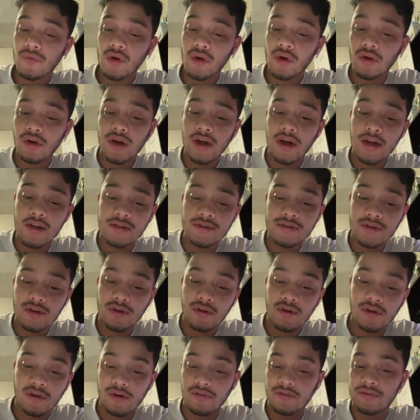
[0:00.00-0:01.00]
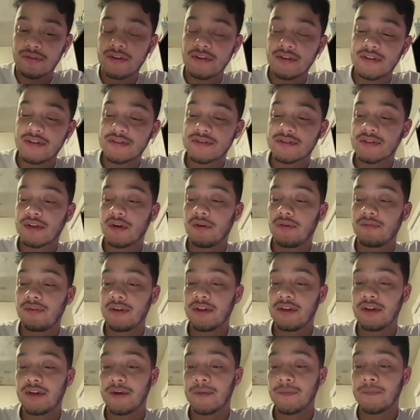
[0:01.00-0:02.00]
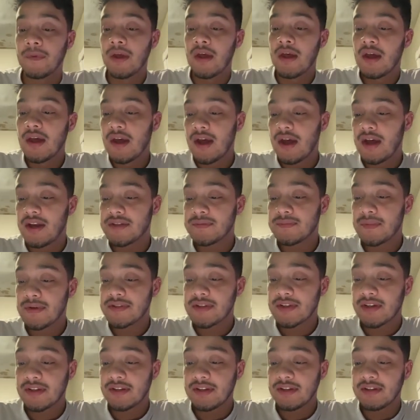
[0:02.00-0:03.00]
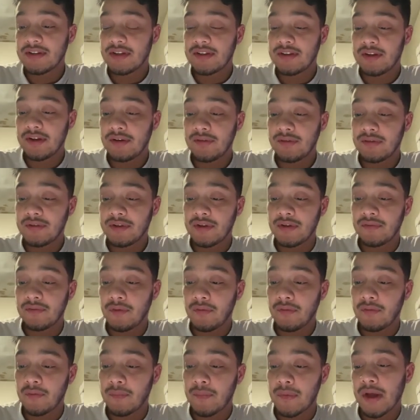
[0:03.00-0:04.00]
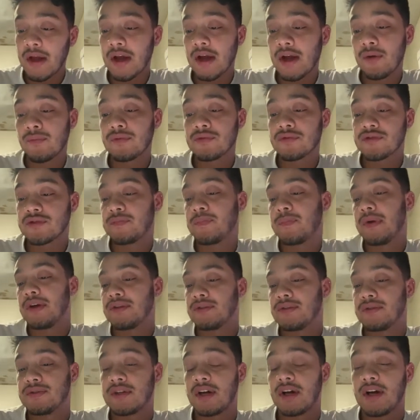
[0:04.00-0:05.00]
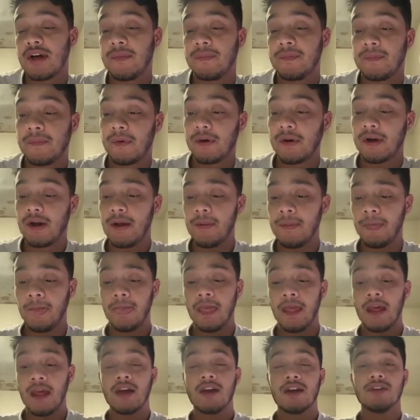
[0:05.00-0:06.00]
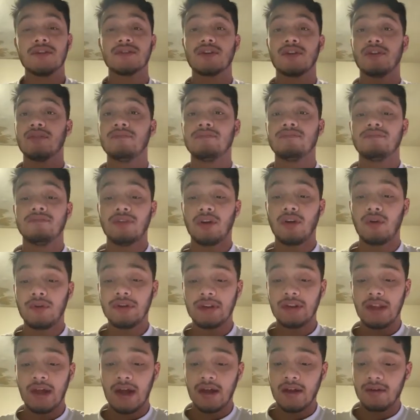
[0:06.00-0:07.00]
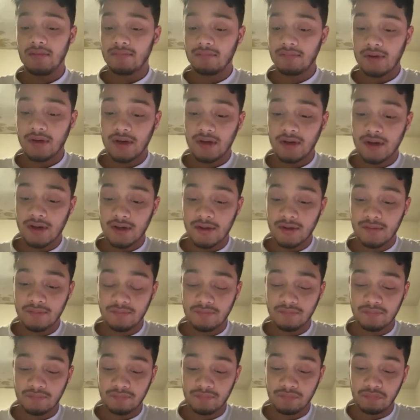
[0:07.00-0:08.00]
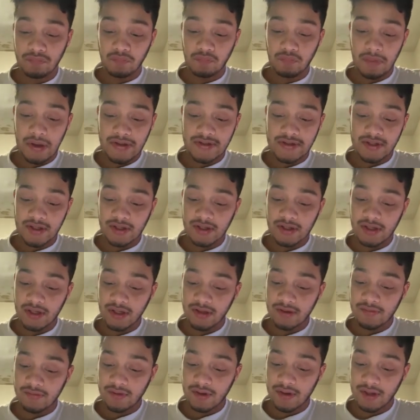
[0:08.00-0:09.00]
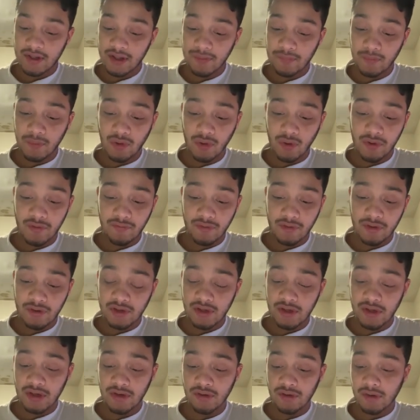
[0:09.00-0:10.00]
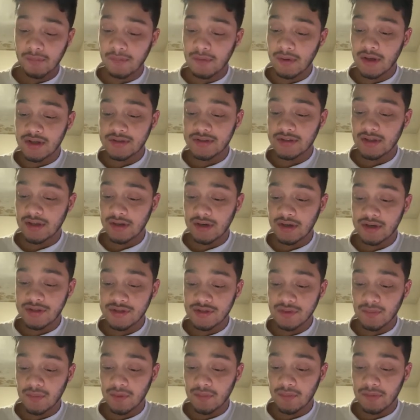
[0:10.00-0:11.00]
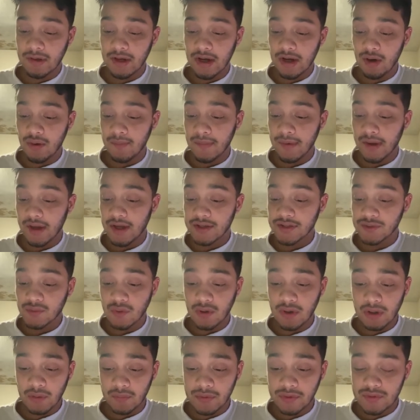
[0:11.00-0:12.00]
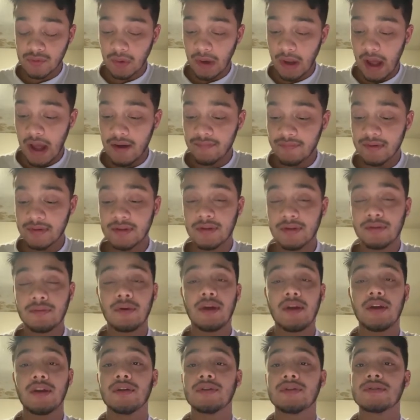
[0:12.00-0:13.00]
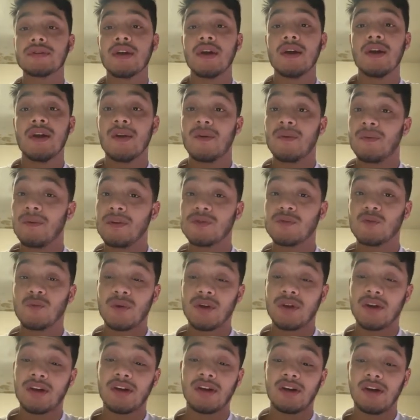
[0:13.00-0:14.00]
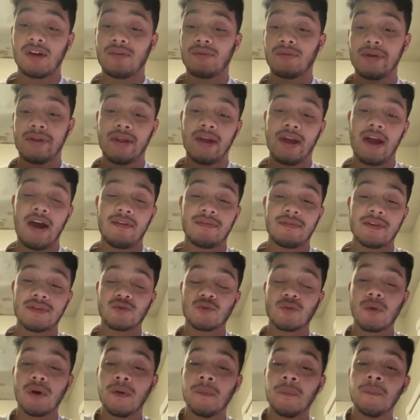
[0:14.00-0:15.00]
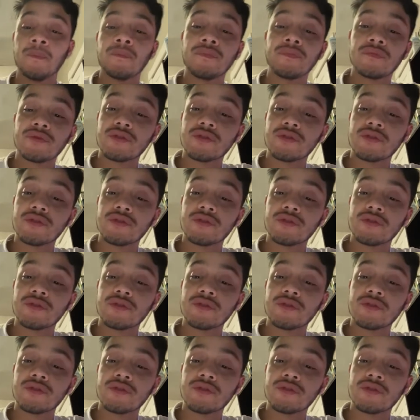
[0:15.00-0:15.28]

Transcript: Okay, so of the disk over here. And it's basically the derivative of omega with respect to time. Okay, so knowing that, um, basically if I keep going for the normal acceleration, well, we got omega squared, which we have, and the radius which we already have as well.